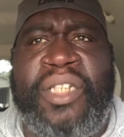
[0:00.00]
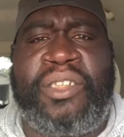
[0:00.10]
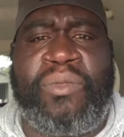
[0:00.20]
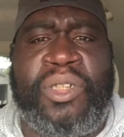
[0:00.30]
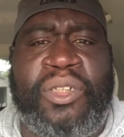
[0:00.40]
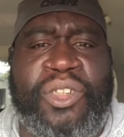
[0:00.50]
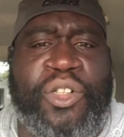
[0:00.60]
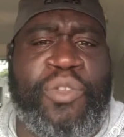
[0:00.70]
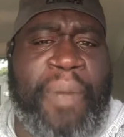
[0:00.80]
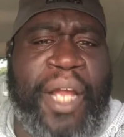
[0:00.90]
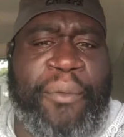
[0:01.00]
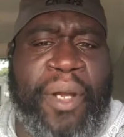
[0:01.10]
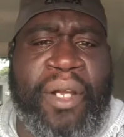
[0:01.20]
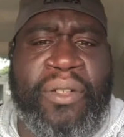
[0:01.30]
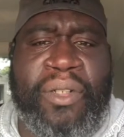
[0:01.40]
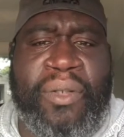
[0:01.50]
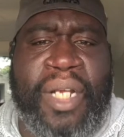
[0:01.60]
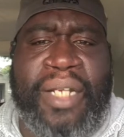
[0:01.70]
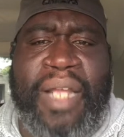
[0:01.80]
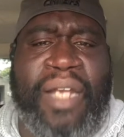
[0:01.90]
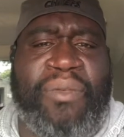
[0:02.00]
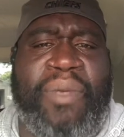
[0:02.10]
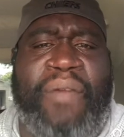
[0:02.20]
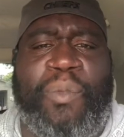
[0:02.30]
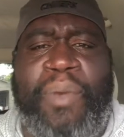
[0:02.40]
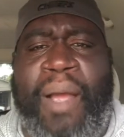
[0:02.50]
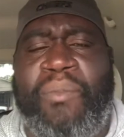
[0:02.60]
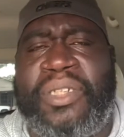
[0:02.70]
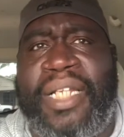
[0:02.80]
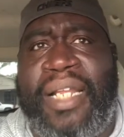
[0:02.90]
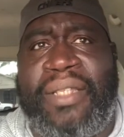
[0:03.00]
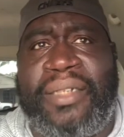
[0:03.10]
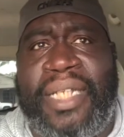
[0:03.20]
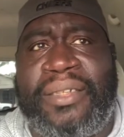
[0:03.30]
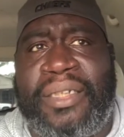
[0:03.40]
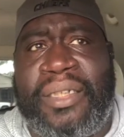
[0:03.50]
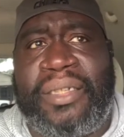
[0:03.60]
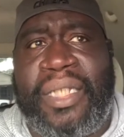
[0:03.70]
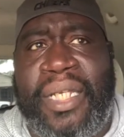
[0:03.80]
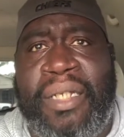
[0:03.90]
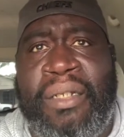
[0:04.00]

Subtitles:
with a church background, and I don't have a problem with that. I think that's a good thing.